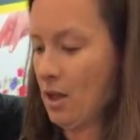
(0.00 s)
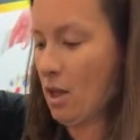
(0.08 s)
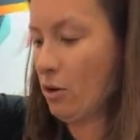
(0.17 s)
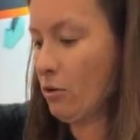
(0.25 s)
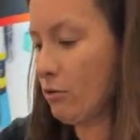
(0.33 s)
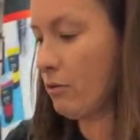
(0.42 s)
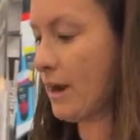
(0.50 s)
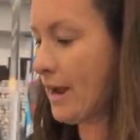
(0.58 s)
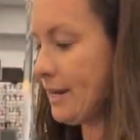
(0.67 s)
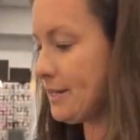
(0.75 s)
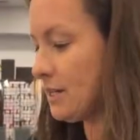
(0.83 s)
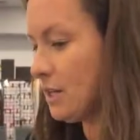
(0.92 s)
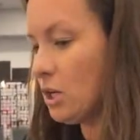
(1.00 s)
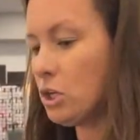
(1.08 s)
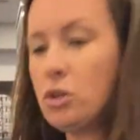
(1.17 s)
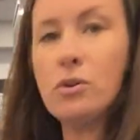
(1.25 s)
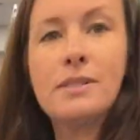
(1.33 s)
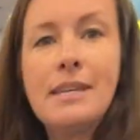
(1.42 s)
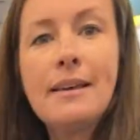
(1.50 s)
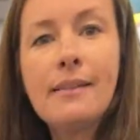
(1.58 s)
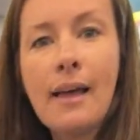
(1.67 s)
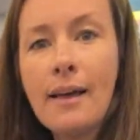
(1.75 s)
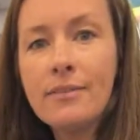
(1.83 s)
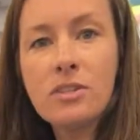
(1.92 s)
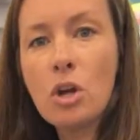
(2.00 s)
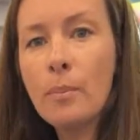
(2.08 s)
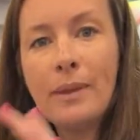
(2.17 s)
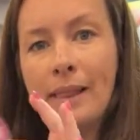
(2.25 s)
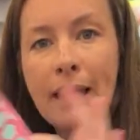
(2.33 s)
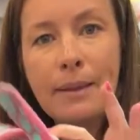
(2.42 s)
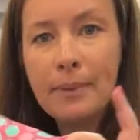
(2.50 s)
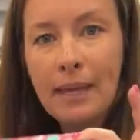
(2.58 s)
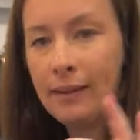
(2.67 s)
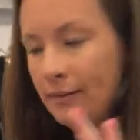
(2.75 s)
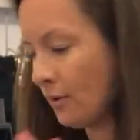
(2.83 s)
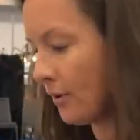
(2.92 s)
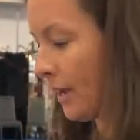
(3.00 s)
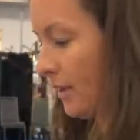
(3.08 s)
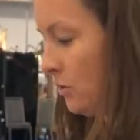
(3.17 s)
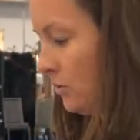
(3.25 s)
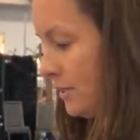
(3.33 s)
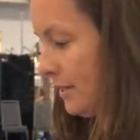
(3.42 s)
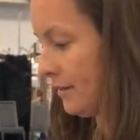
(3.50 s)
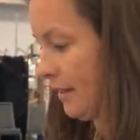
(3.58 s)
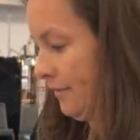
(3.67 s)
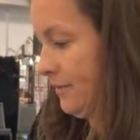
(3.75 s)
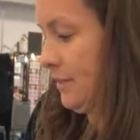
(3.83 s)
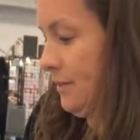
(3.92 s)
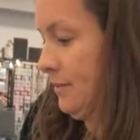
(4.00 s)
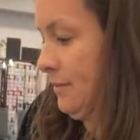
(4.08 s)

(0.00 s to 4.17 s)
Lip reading: All right. Use heat gloves. Don't be like me, okay? Use heat gloves.